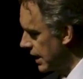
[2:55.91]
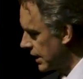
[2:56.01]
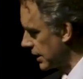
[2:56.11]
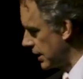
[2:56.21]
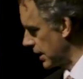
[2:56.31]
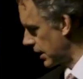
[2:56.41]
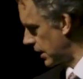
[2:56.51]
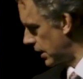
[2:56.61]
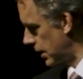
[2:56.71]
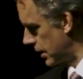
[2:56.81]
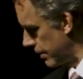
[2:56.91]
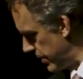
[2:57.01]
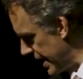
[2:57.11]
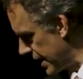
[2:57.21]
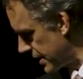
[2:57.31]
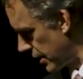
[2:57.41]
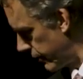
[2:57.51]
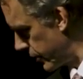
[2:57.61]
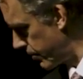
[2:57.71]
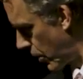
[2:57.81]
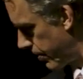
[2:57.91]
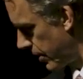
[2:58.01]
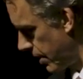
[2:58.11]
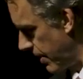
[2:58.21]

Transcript: that being itself was properly